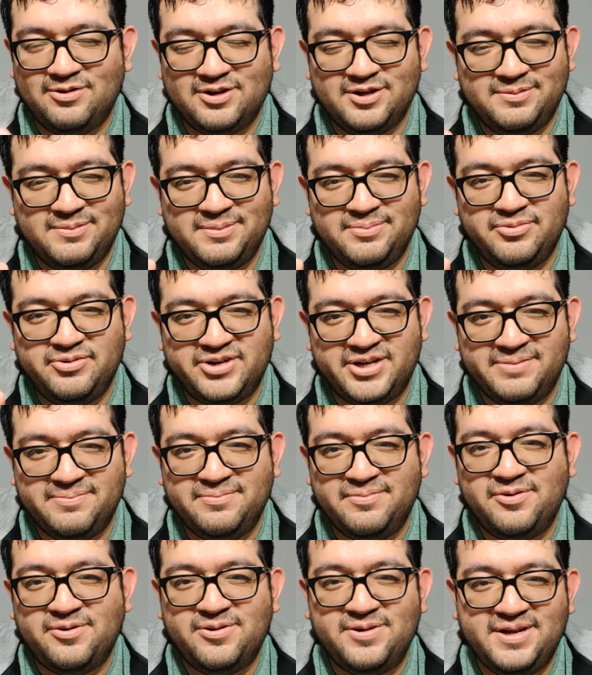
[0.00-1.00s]
We're going to be bringing
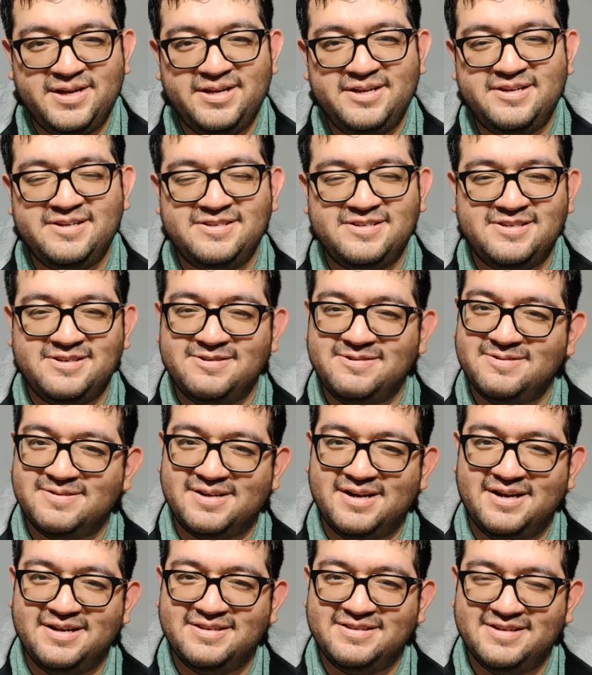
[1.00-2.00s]
more Eden Zero
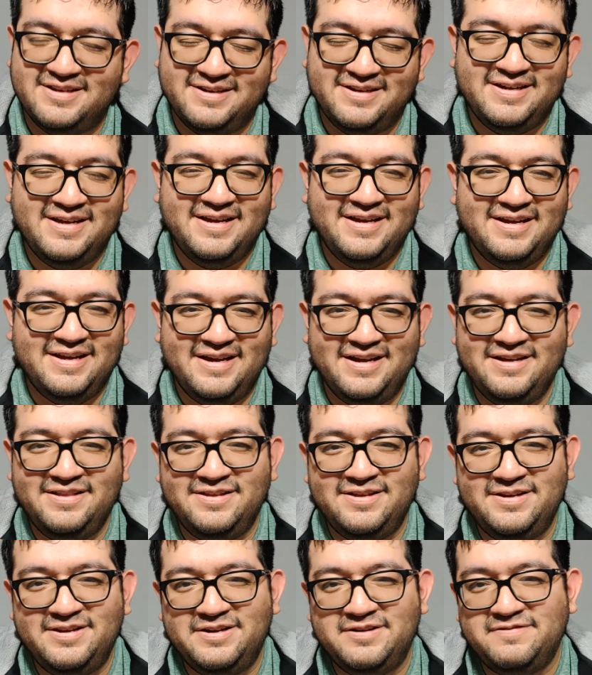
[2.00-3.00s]
content in
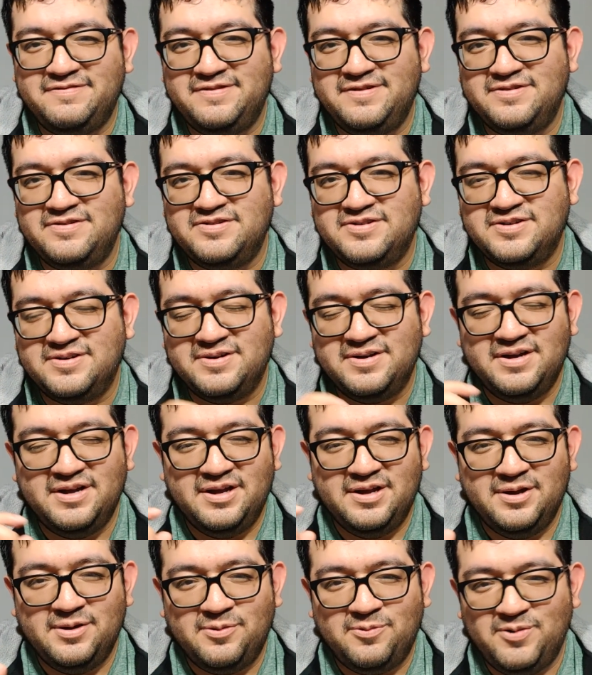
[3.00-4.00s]
the near future.
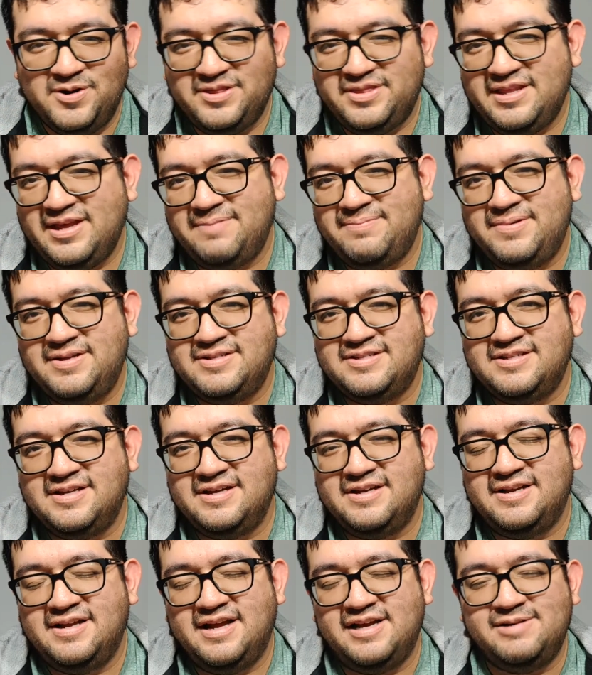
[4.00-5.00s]
With that being
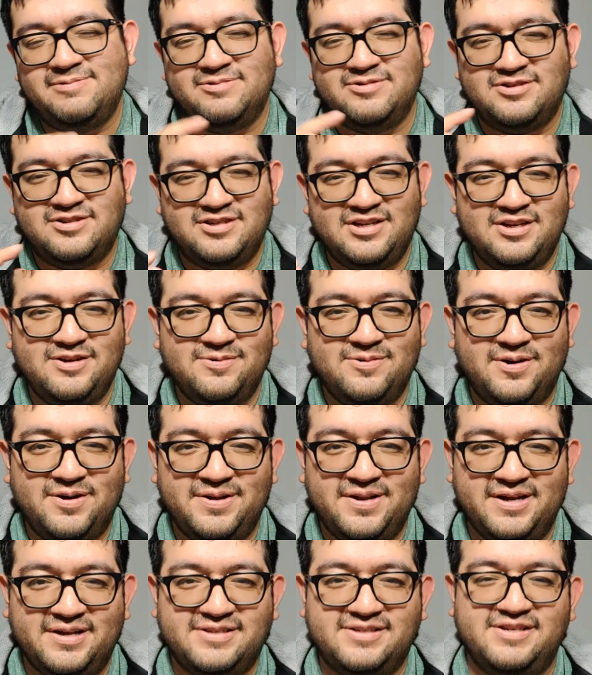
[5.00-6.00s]
said, I will see you
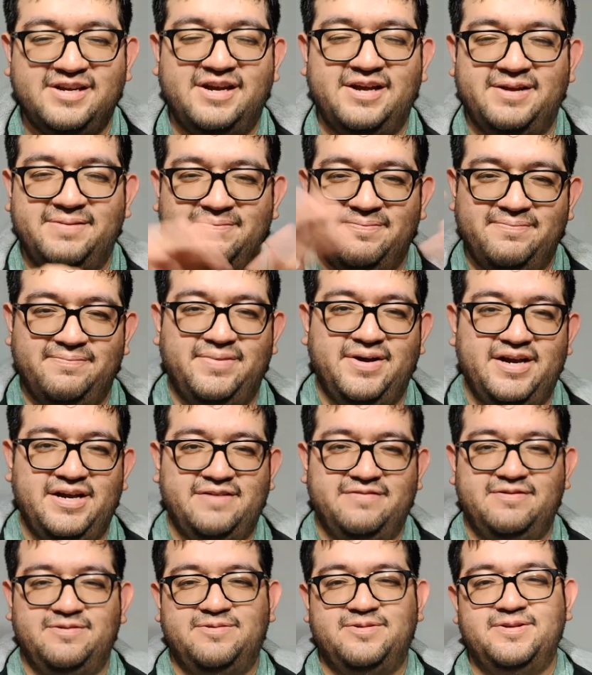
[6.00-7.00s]
all next time. Bye,
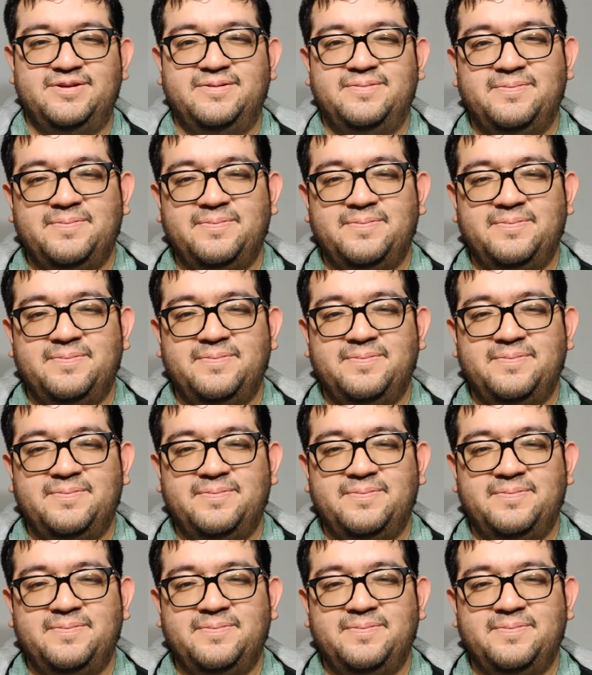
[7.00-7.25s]
everyone.